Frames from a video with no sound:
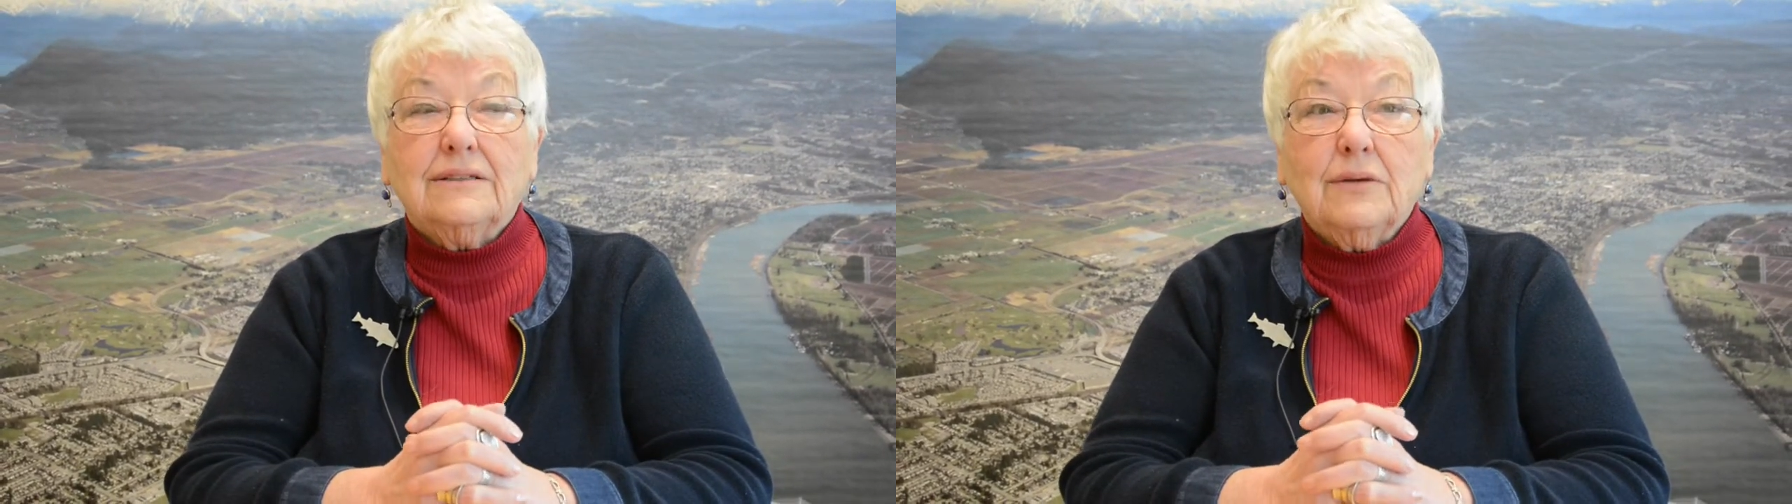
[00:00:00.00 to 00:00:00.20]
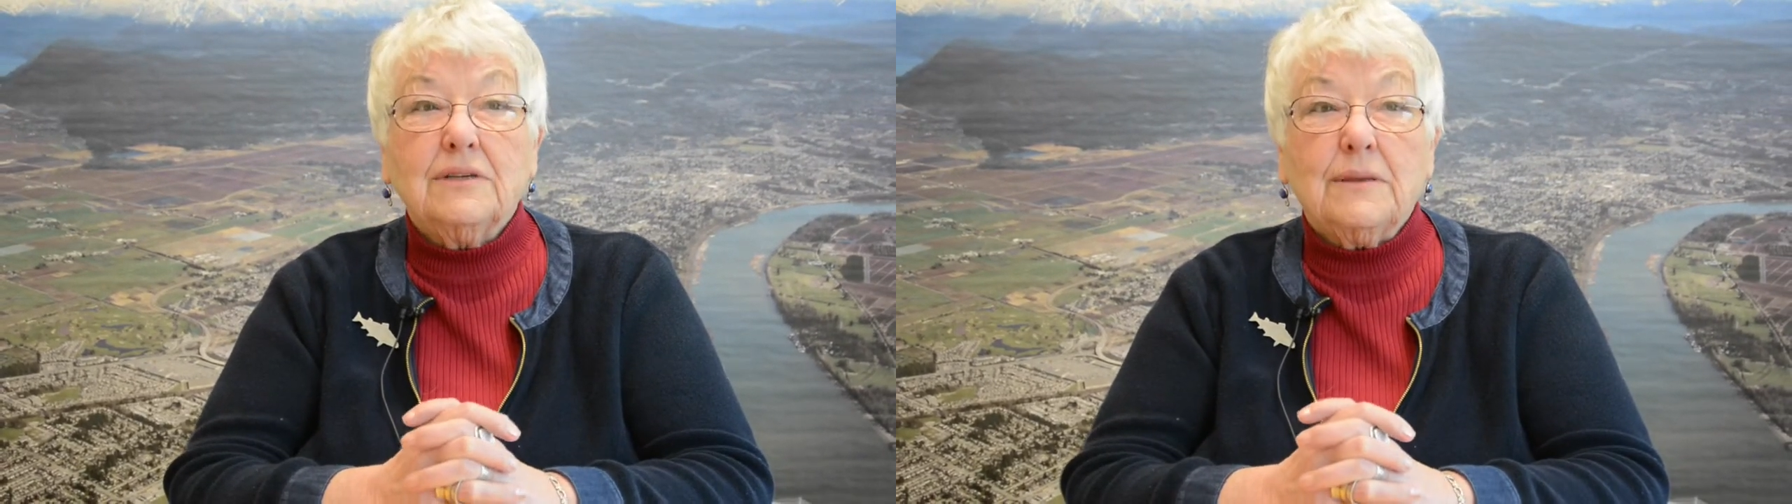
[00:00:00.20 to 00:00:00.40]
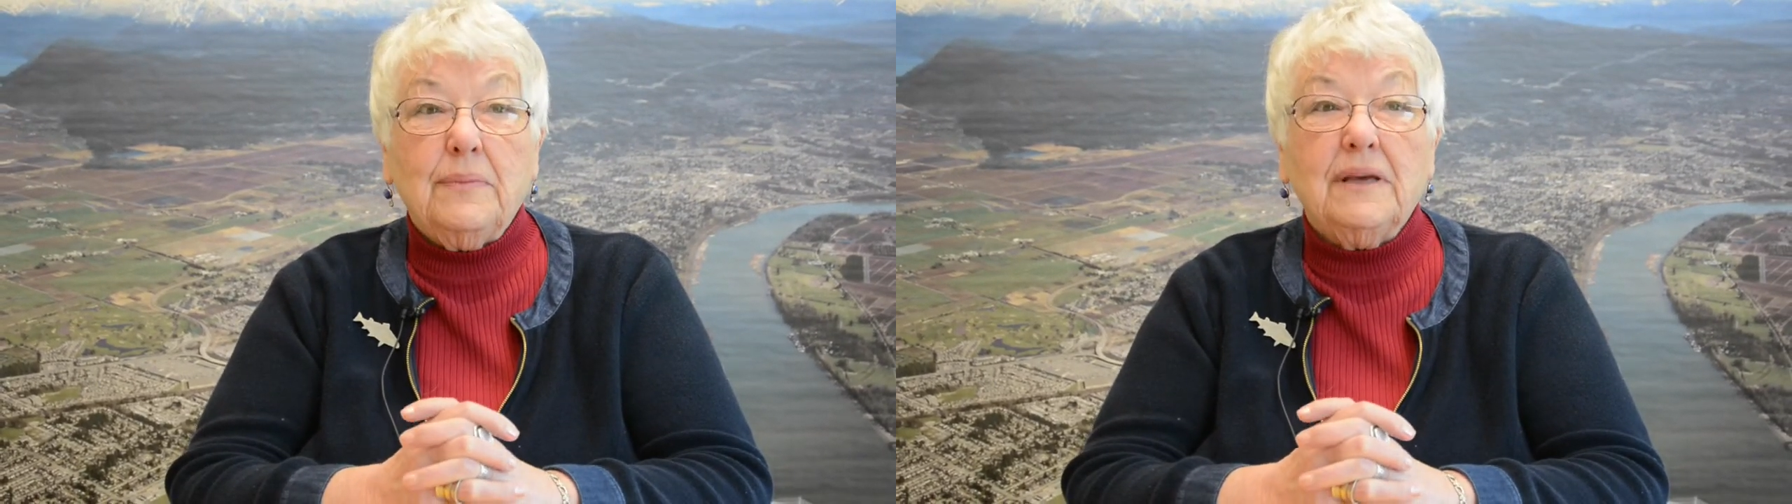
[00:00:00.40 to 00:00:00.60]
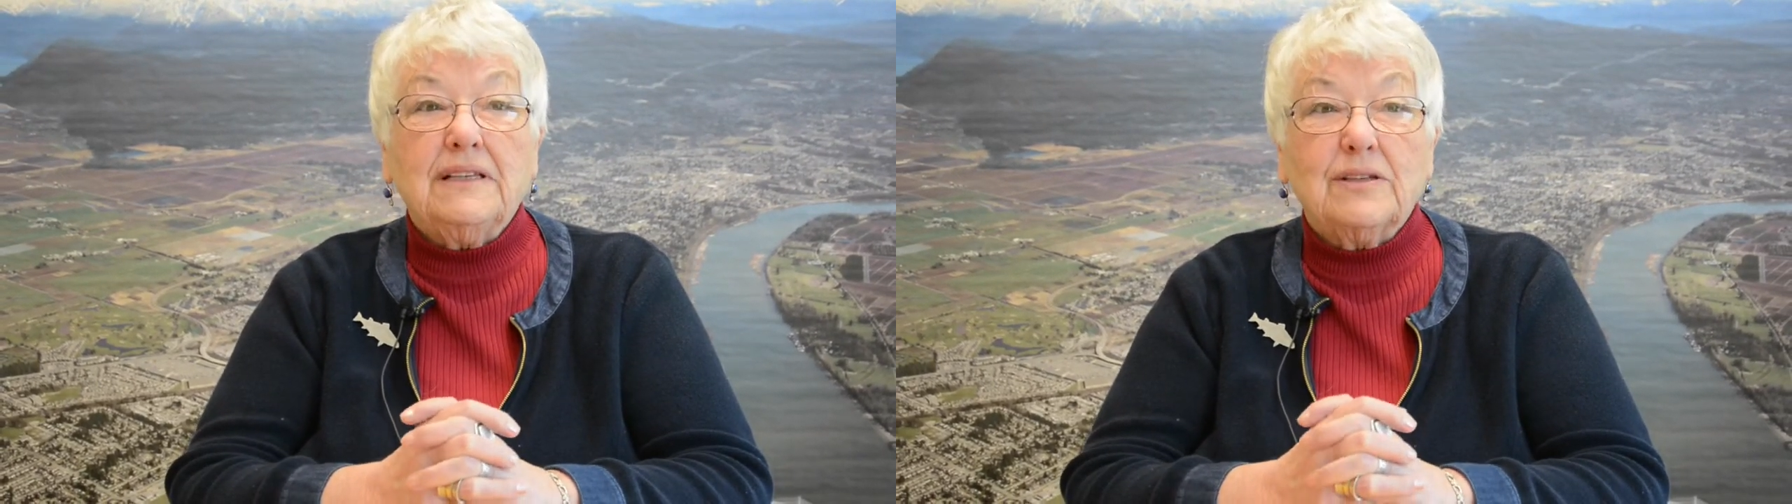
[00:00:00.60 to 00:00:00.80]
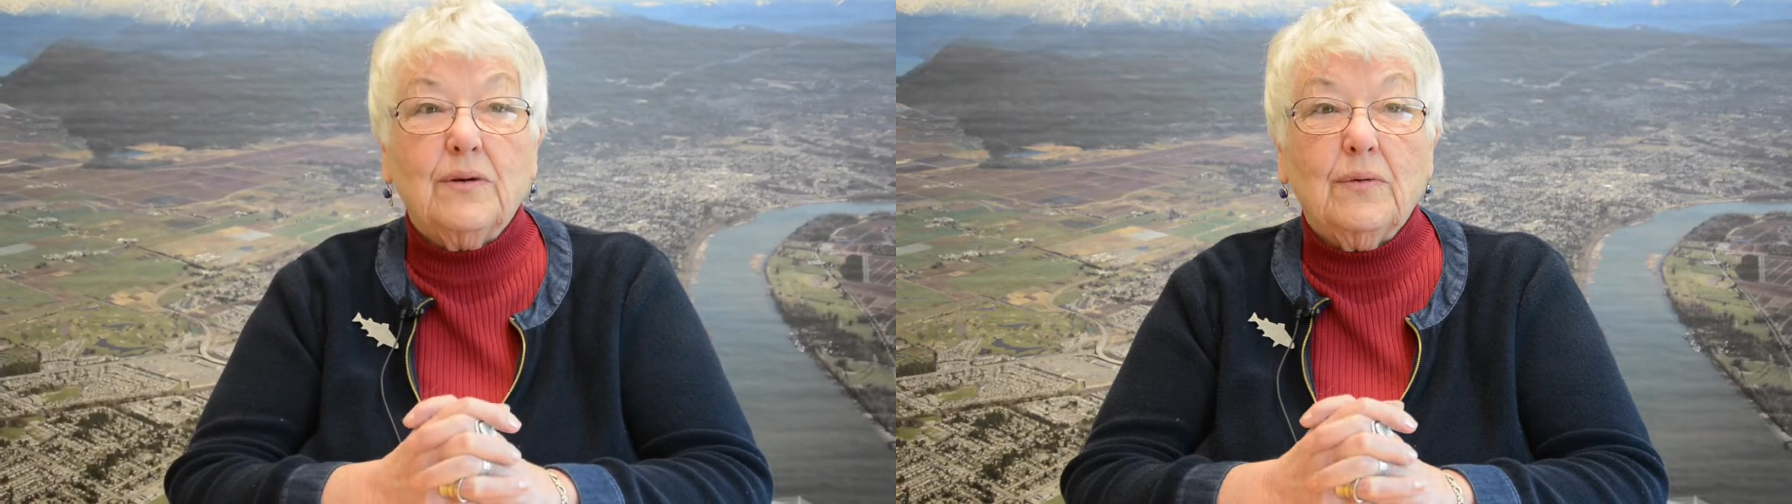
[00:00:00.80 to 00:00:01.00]
so it was a
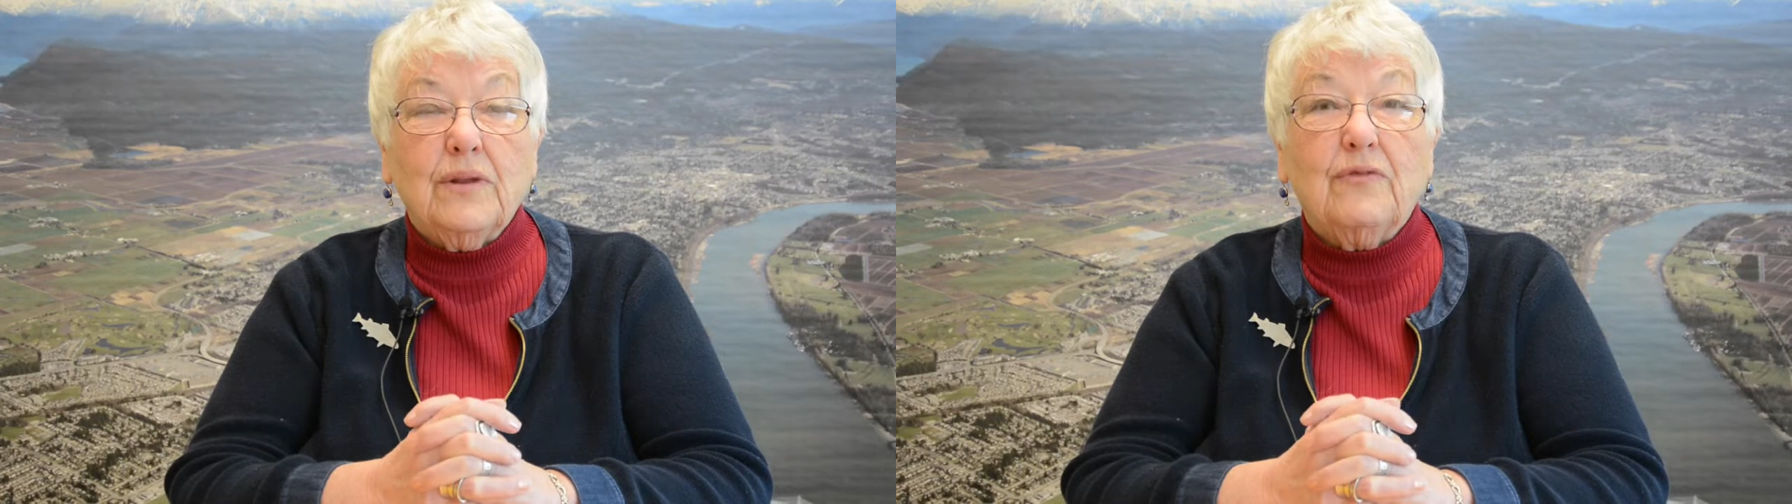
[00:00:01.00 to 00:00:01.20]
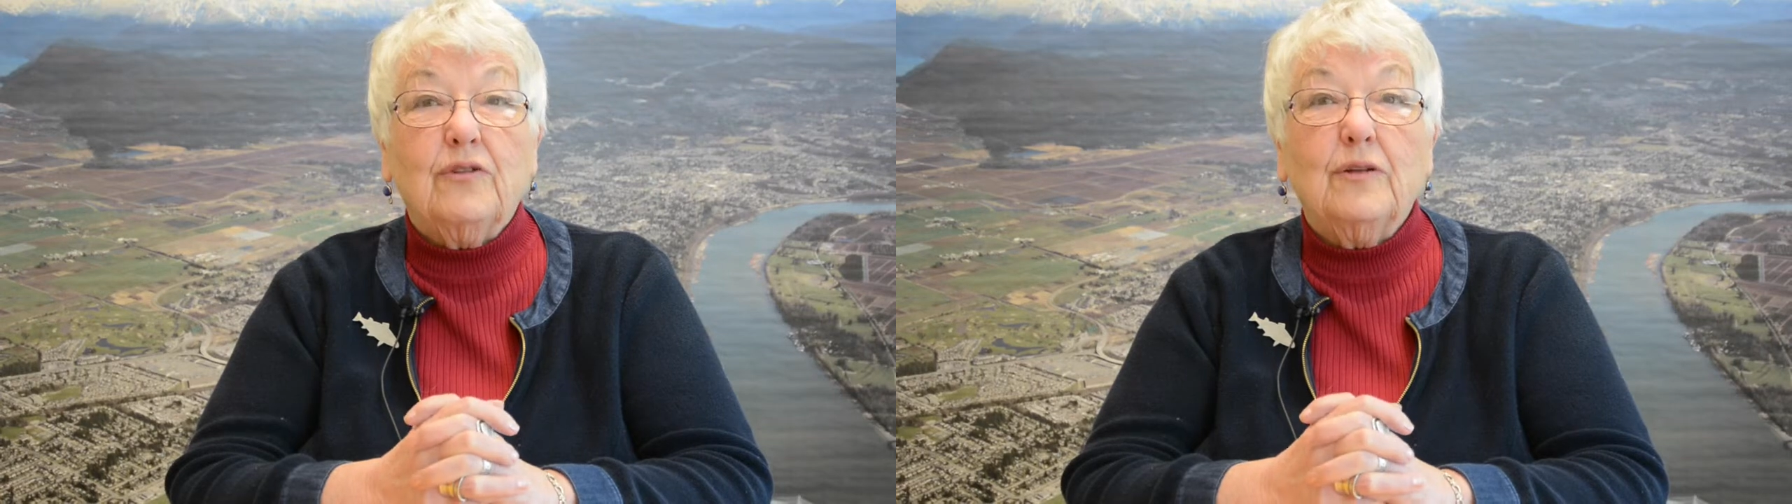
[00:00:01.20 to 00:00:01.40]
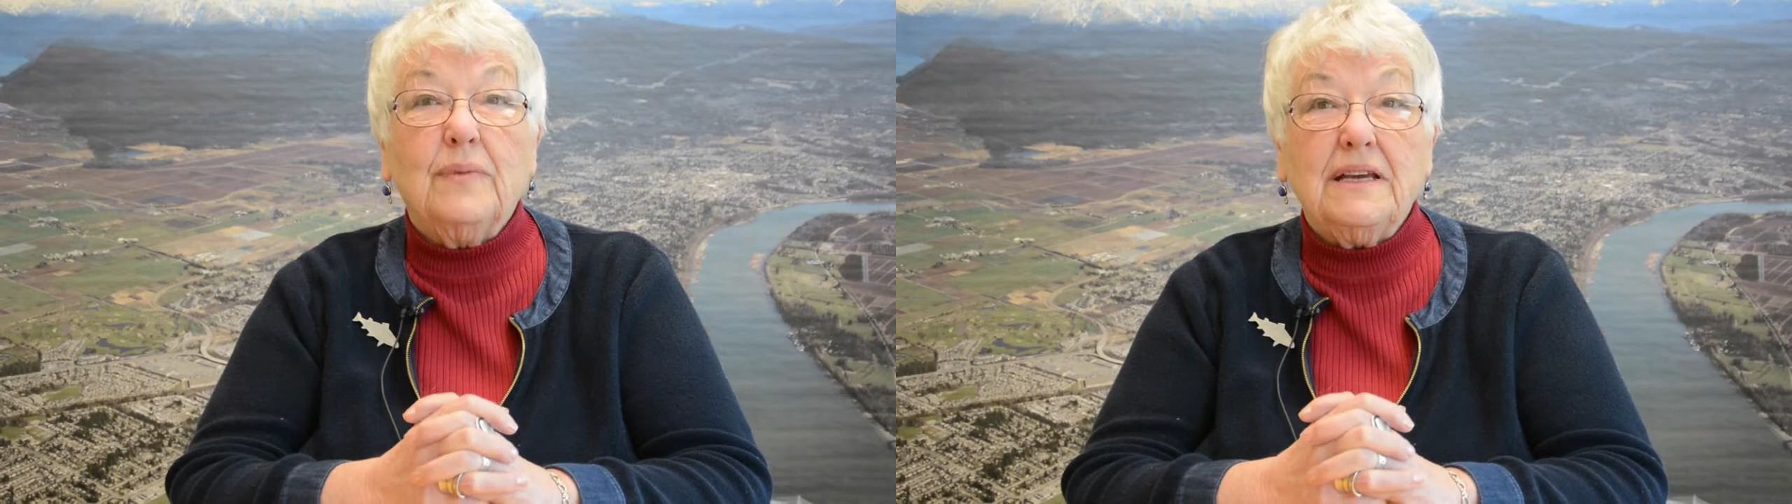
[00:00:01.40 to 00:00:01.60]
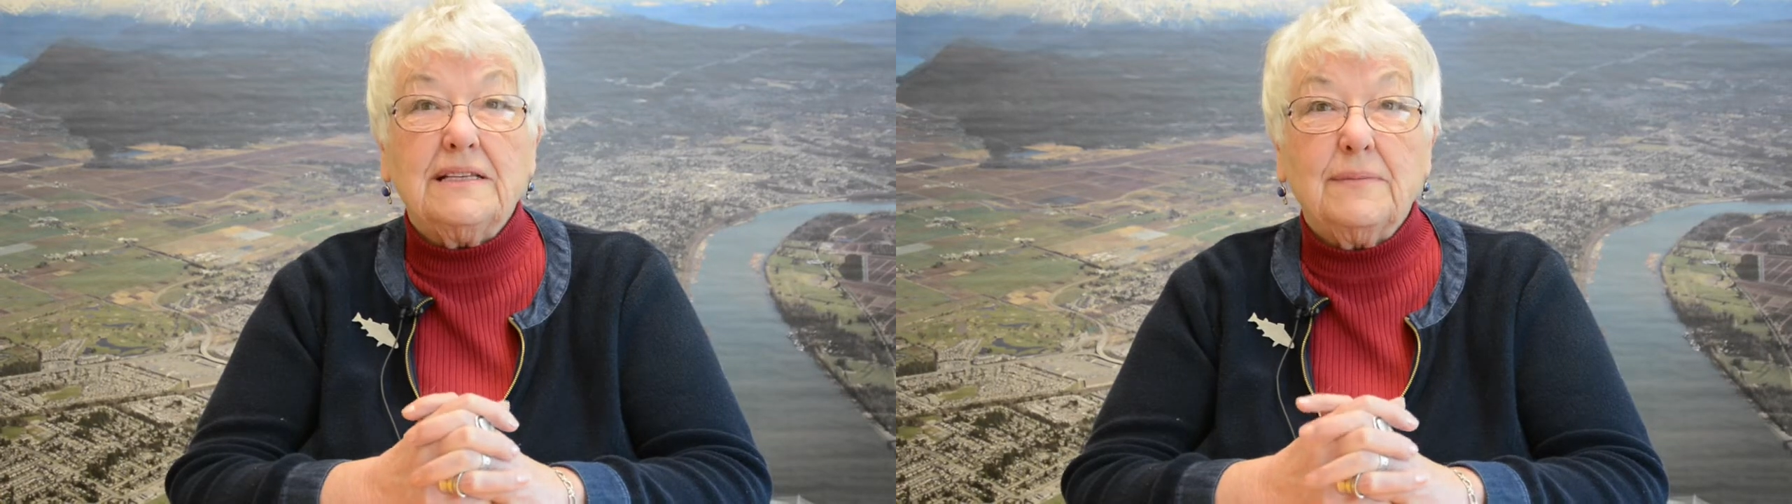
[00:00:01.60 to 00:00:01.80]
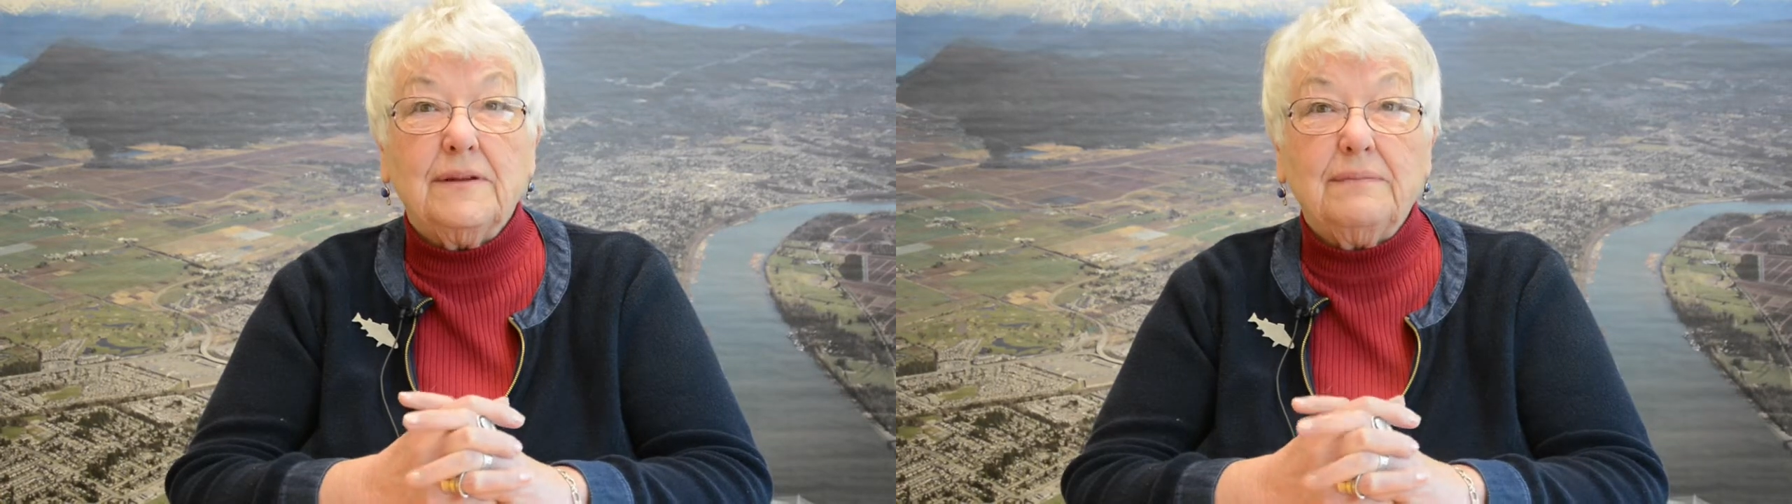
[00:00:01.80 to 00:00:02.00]
big school with full
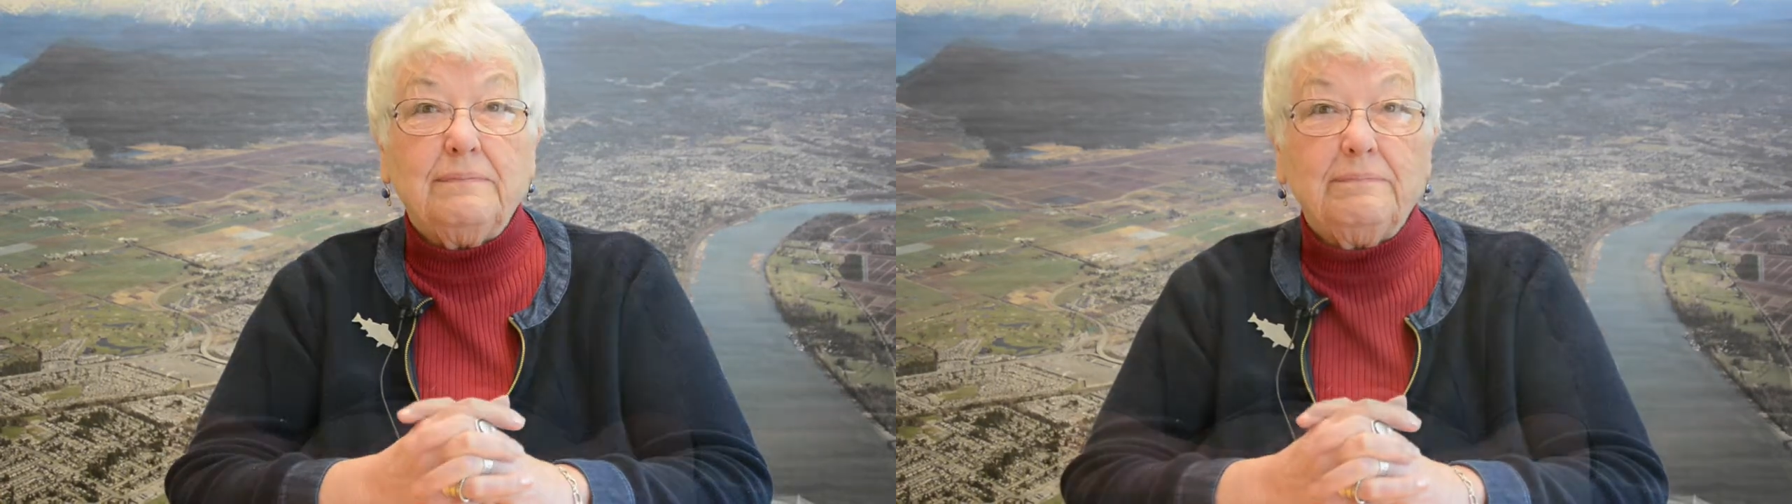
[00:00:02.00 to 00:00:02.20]
basement.